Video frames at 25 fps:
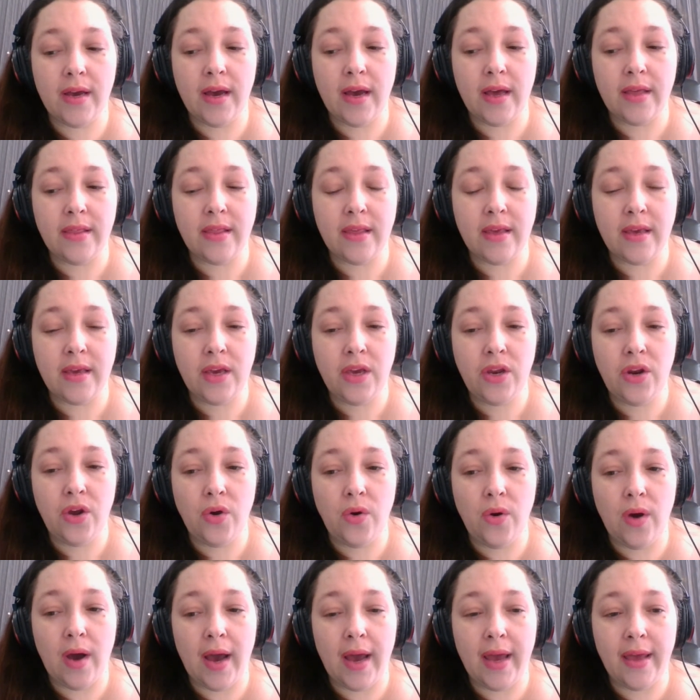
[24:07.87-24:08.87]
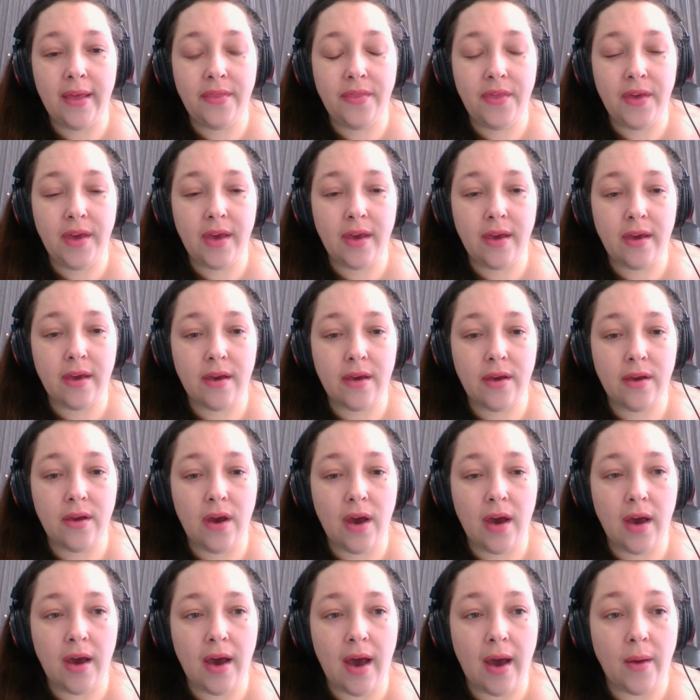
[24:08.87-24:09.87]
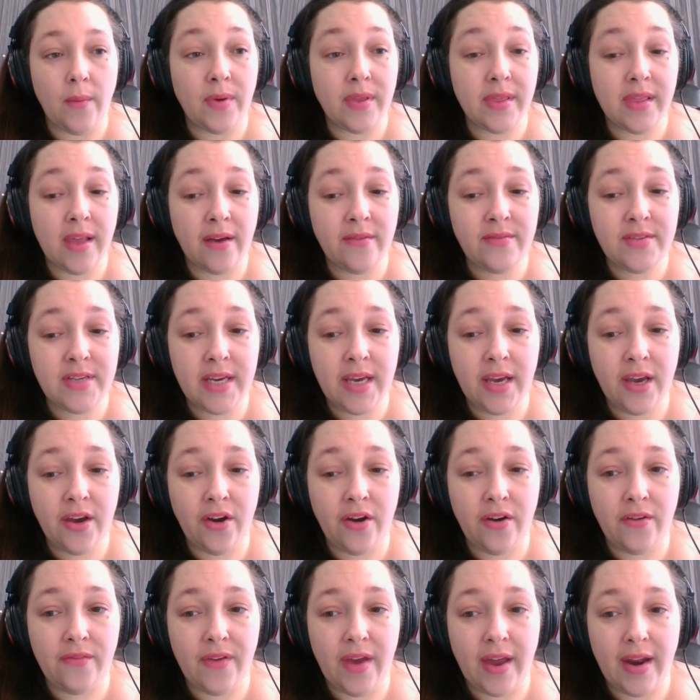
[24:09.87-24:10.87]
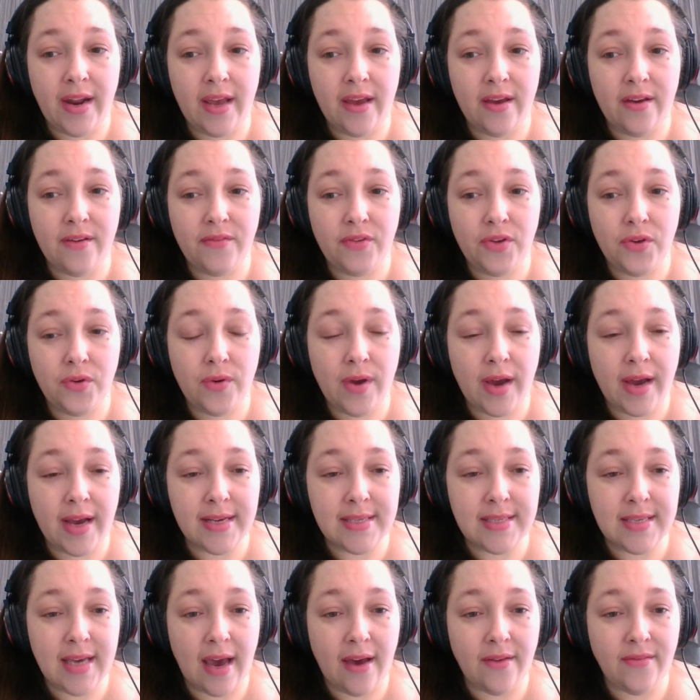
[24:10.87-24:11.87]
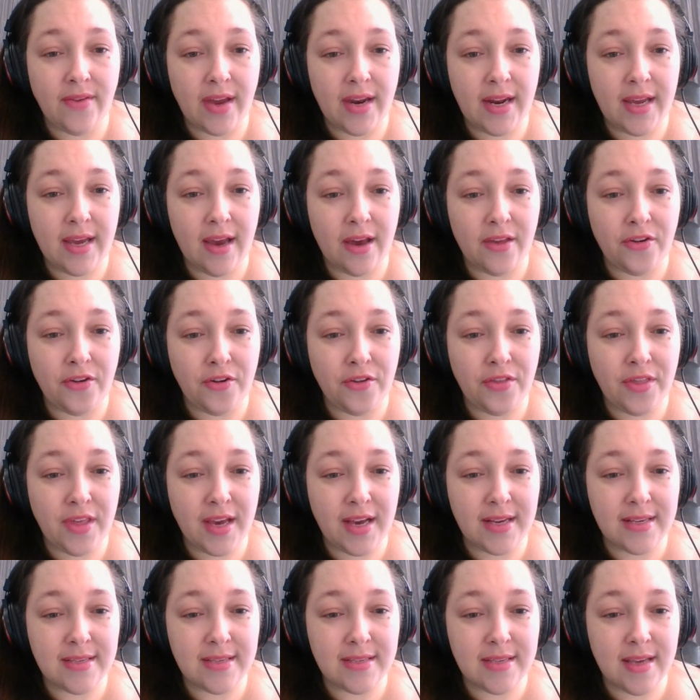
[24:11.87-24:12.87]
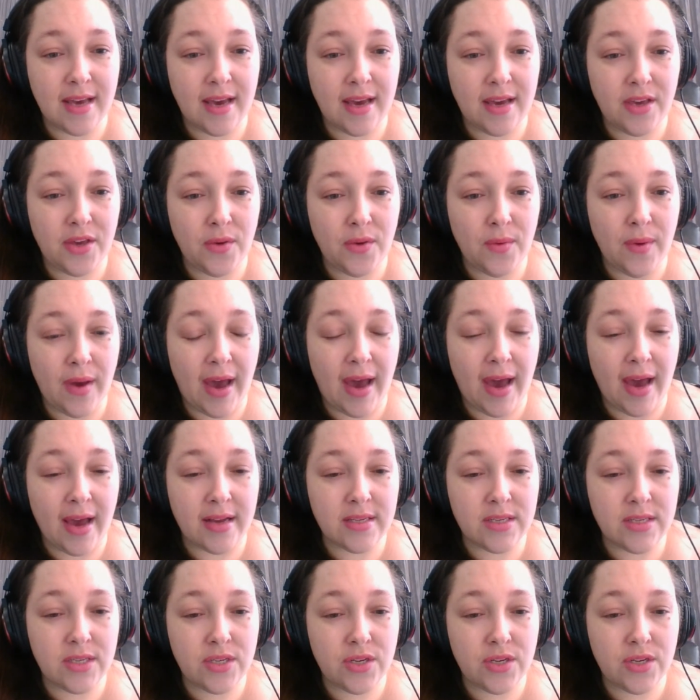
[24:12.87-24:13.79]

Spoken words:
I think I would love to hear if any of you guys have any other things that you add